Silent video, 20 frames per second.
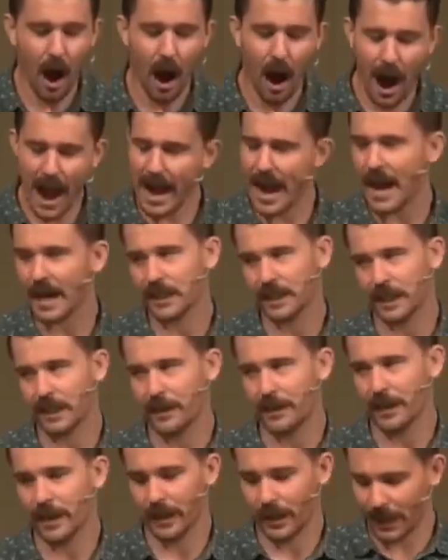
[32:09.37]
I
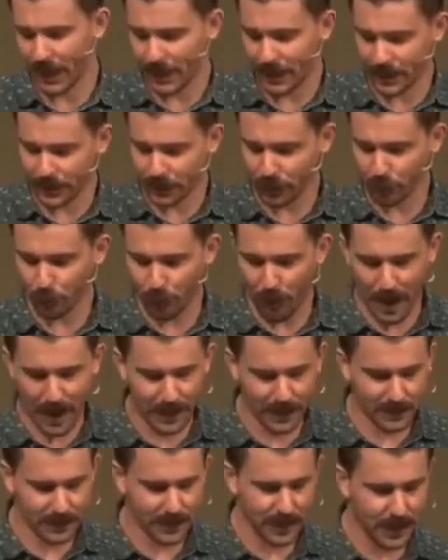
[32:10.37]
actually think it is
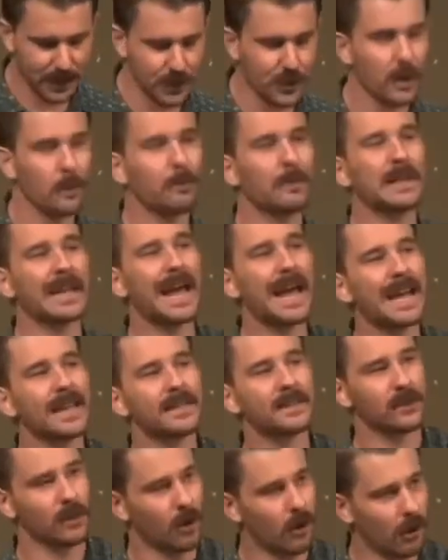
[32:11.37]
grace in the
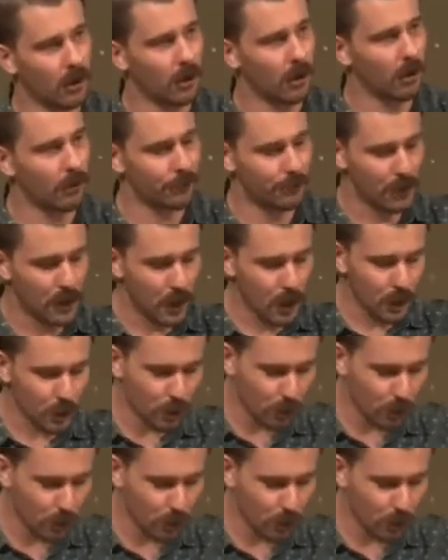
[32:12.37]
place of